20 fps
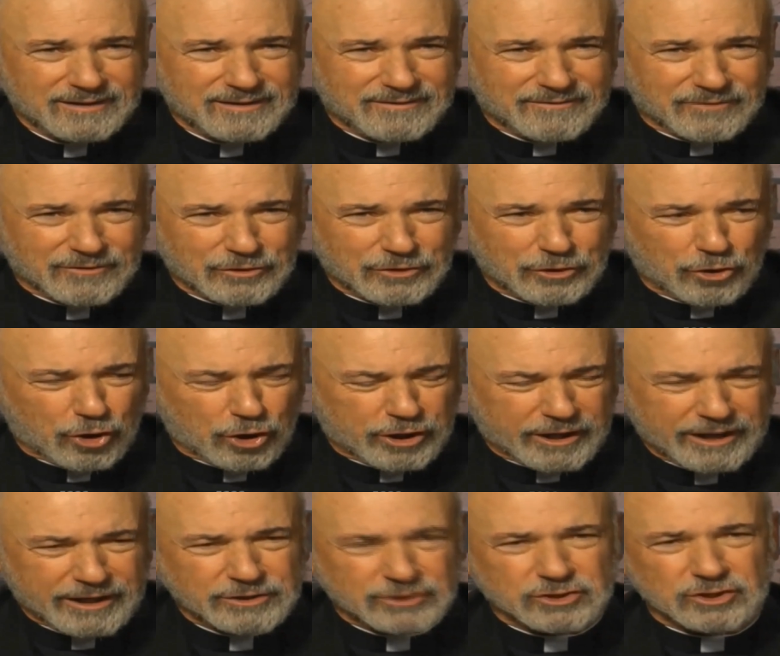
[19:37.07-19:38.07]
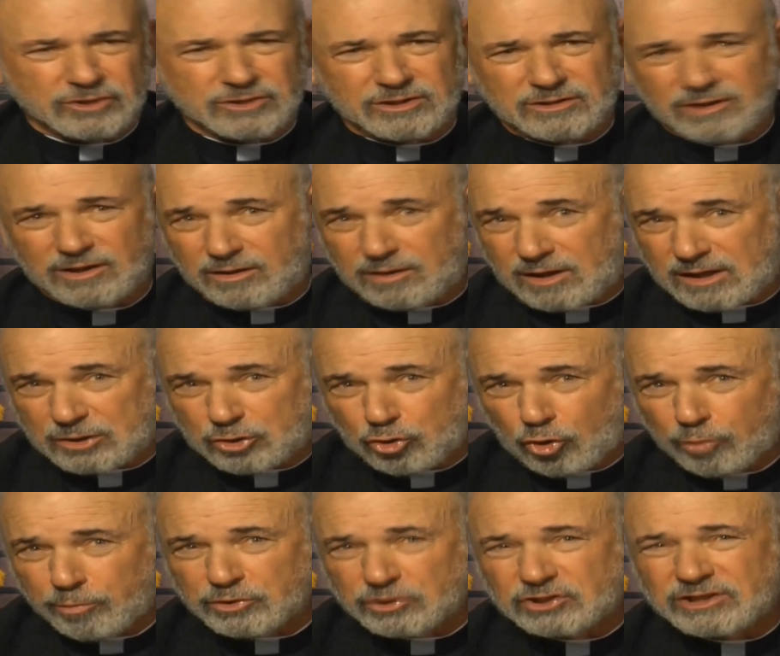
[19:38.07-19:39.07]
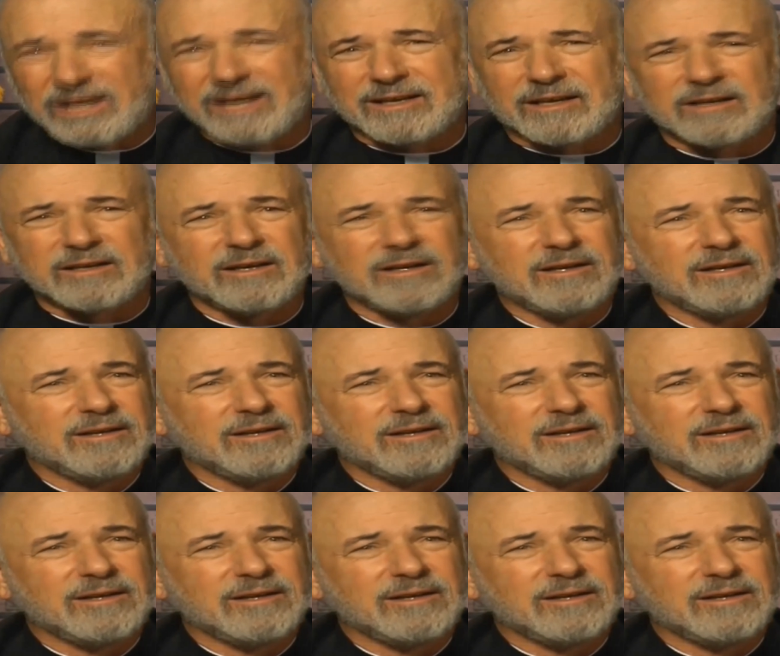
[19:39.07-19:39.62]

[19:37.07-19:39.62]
for the archangels, and then October 2nd